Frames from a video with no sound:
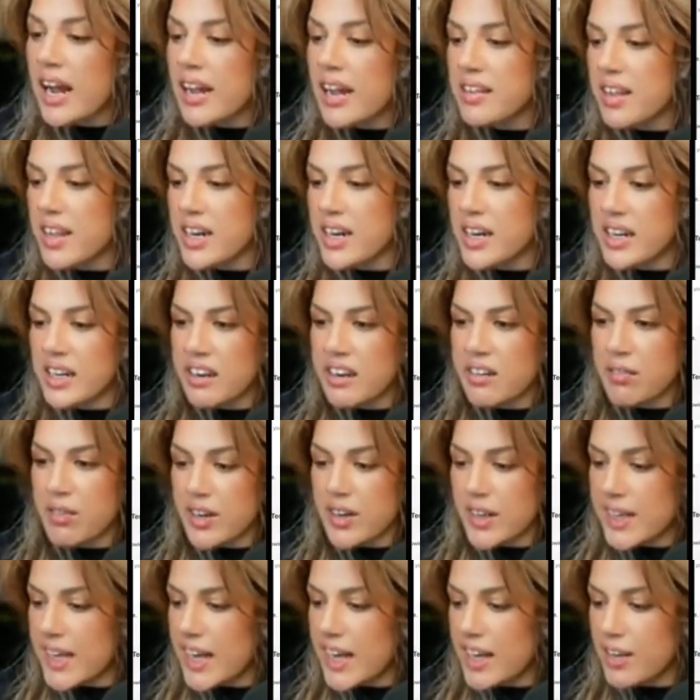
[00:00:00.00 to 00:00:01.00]
And then it even
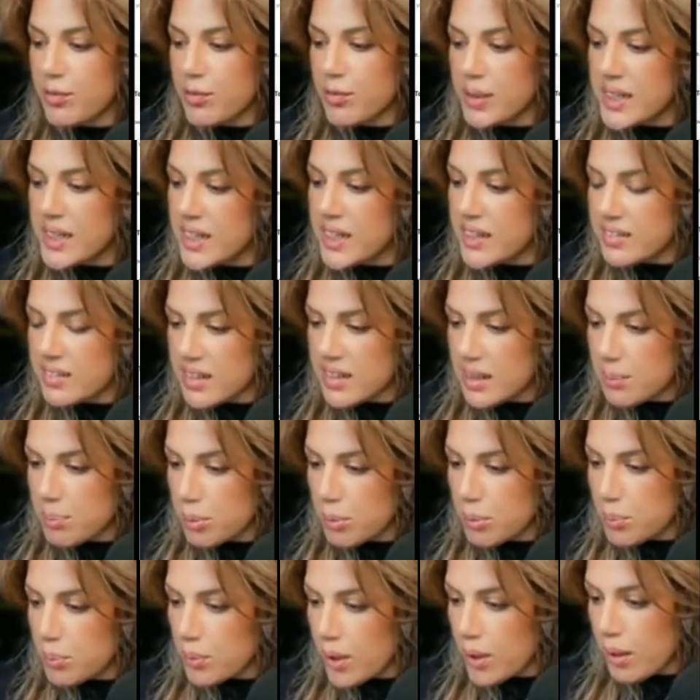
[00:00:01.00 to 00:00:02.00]
gave me
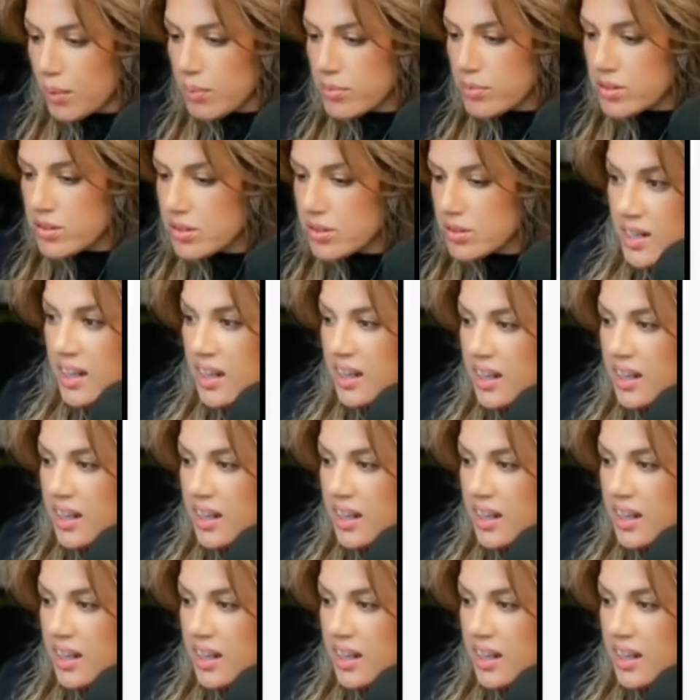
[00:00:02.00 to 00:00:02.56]
example prompts.